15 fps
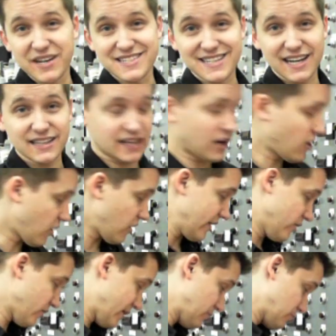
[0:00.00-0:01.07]
is not that hard. It
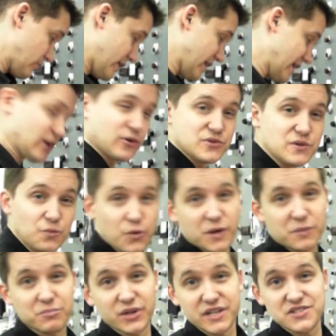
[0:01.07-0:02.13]
only really goes in one
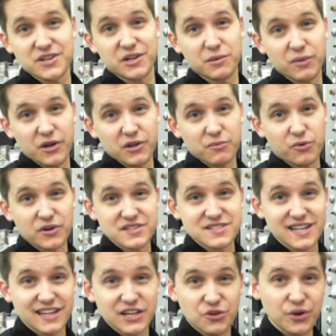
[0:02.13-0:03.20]
place on your motherboard. It's not
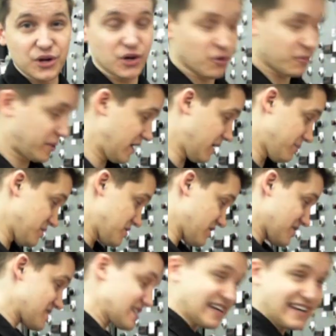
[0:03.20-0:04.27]
like you can open it up and start
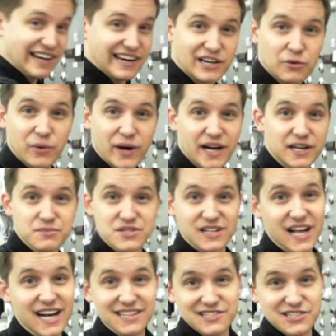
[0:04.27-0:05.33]
sticking it in random
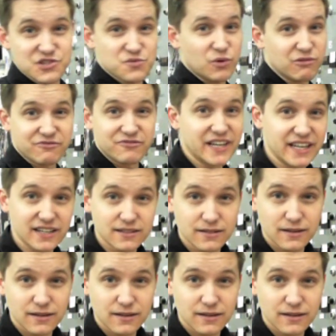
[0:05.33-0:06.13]
slots. It just won't fit.